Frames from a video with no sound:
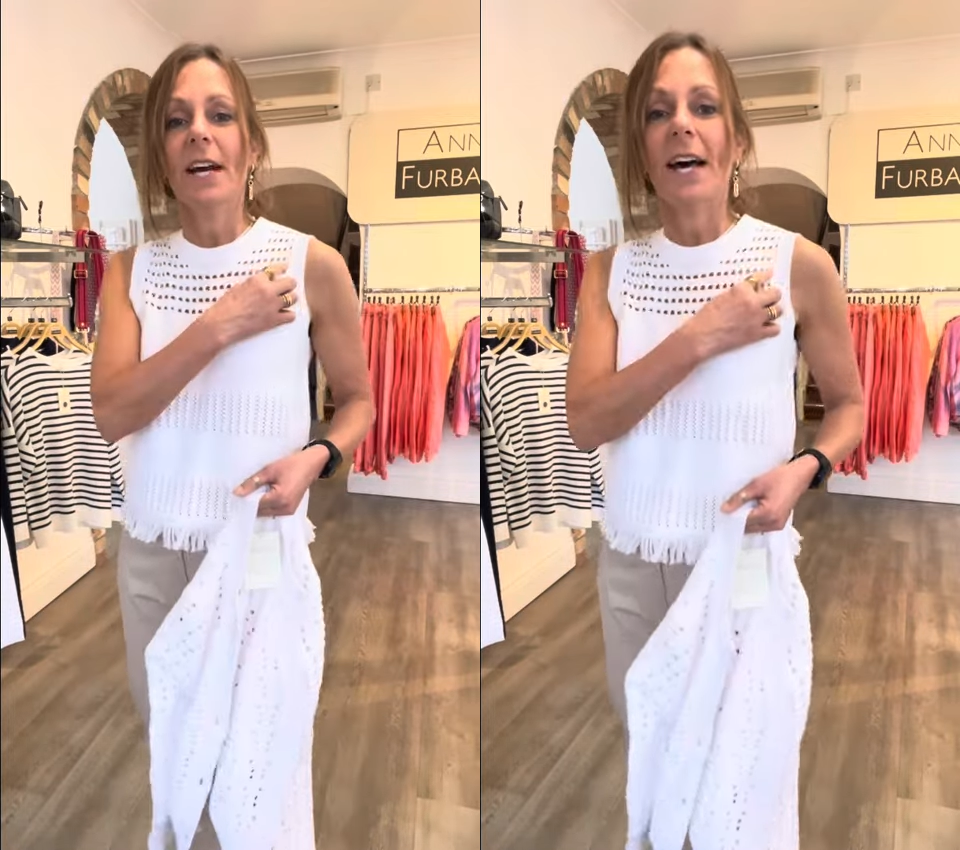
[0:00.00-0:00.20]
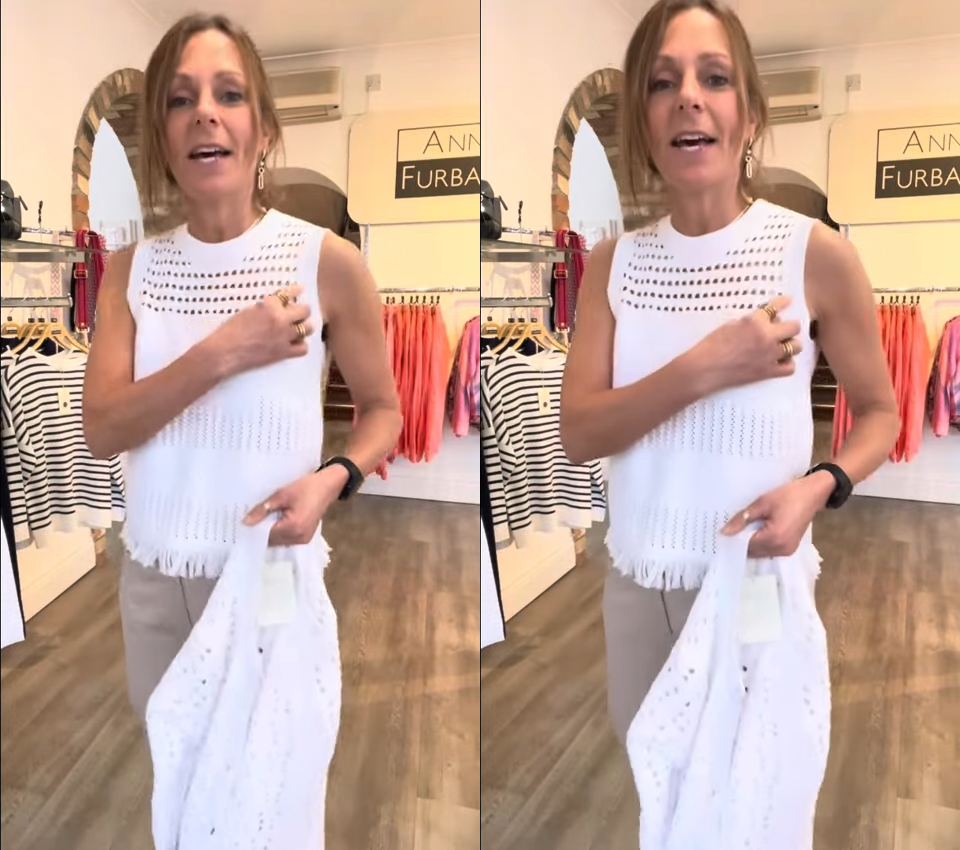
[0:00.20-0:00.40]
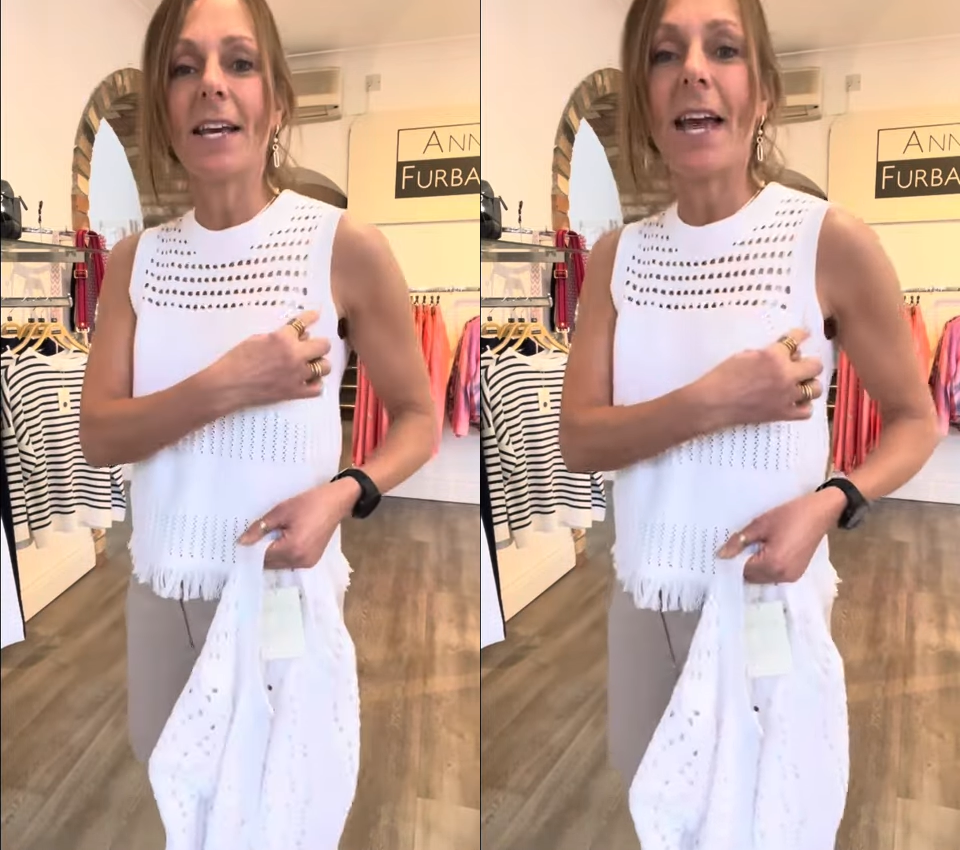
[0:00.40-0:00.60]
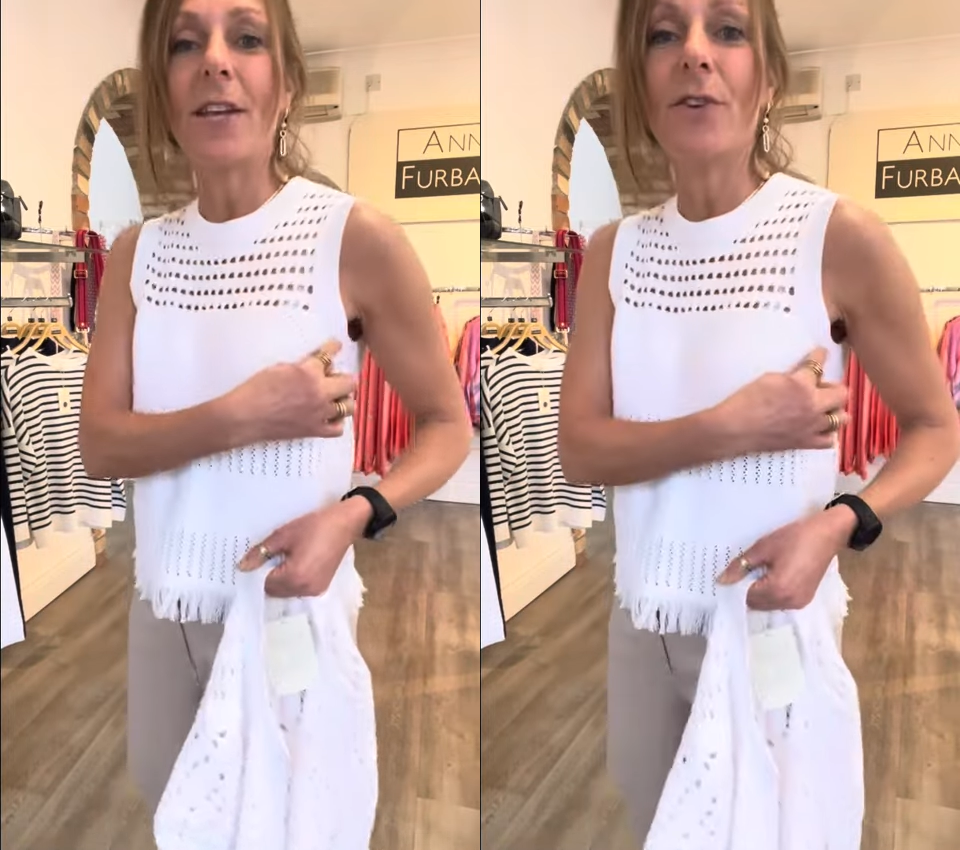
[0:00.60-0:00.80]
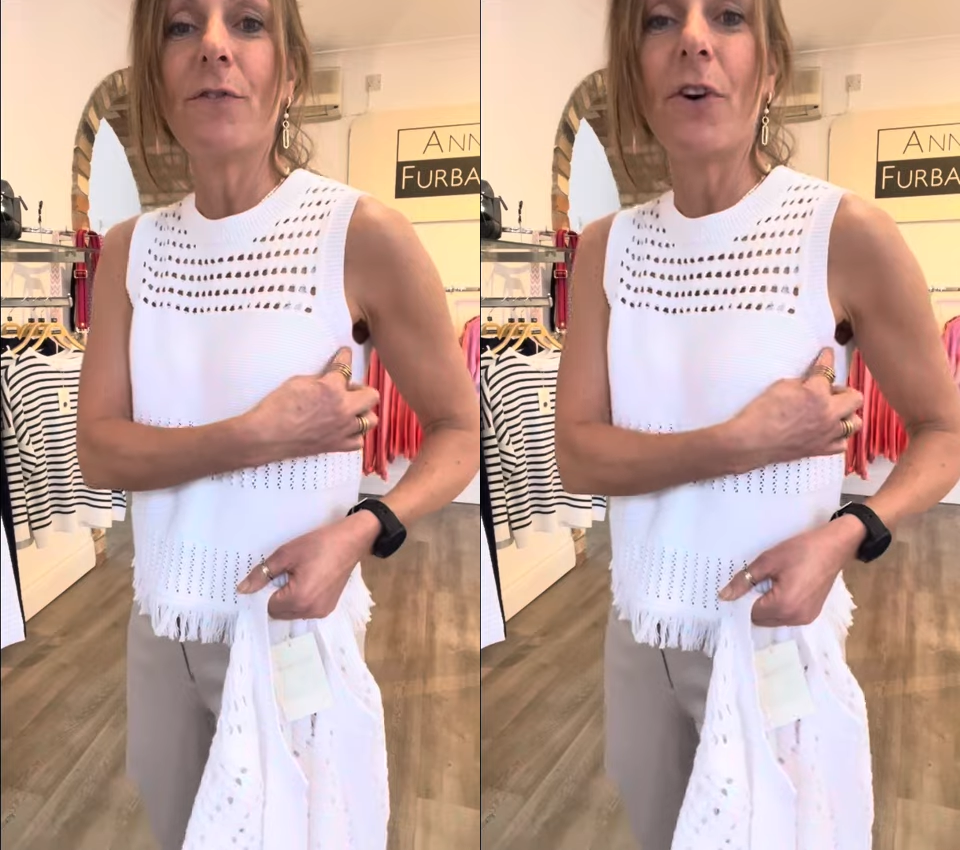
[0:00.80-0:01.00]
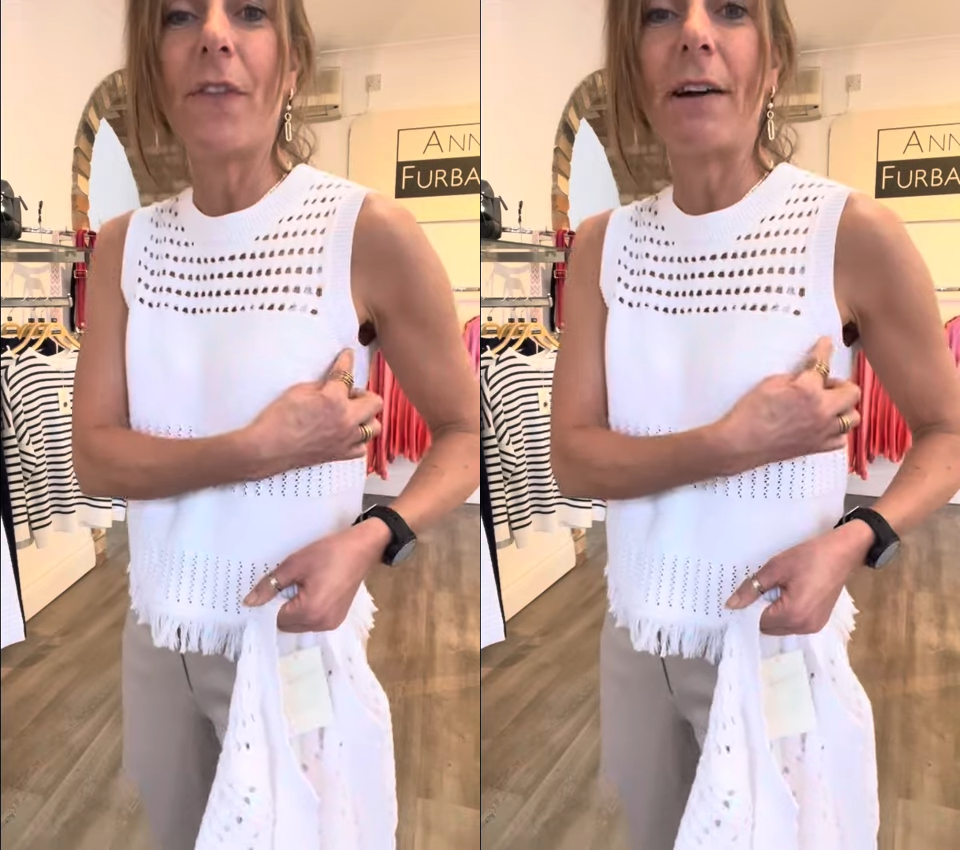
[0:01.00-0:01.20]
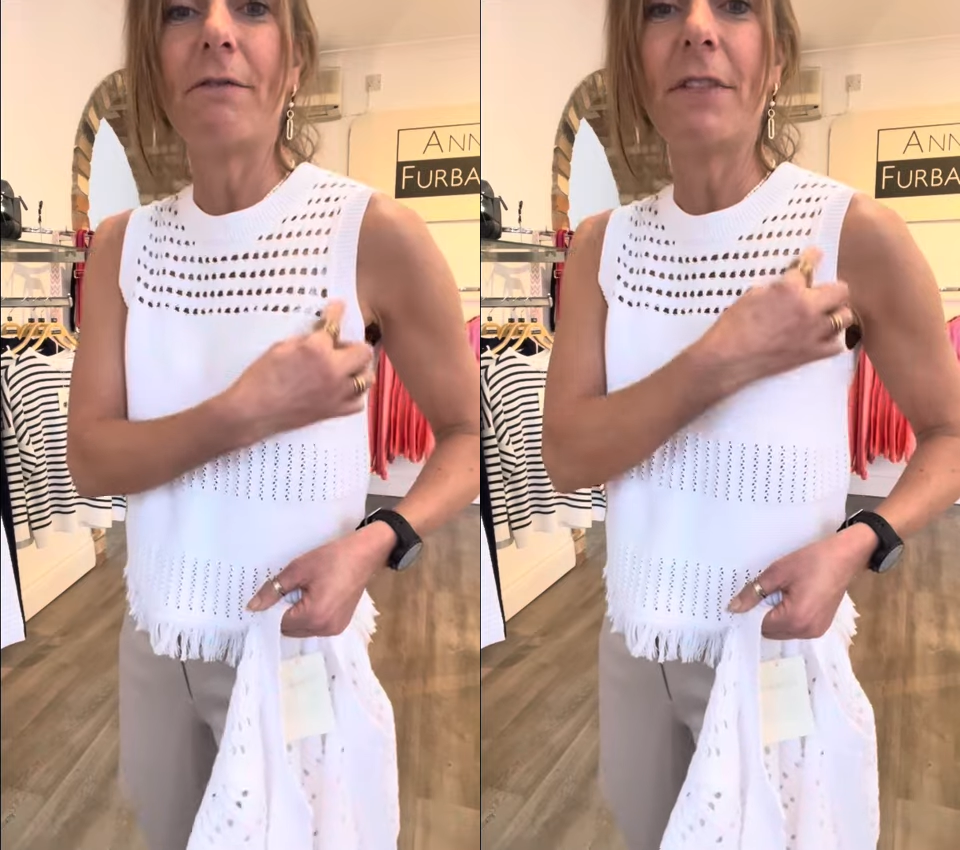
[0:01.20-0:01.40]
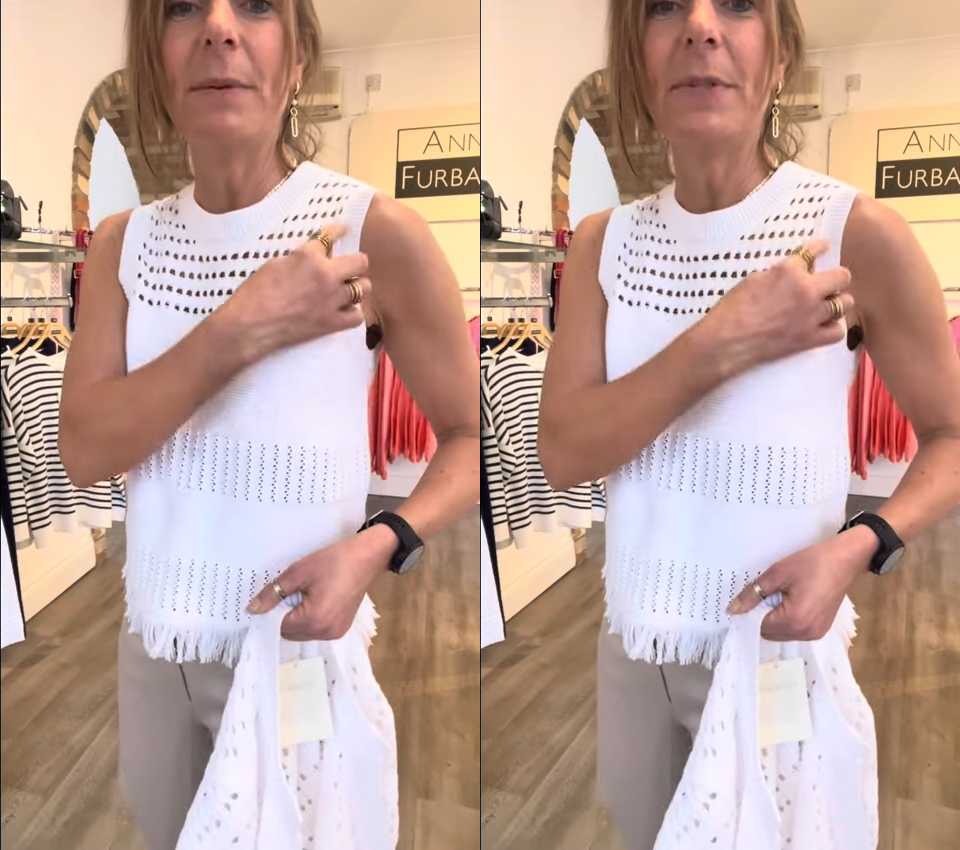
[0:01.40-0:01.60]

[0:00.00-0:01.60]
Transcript: Again, you've got that rib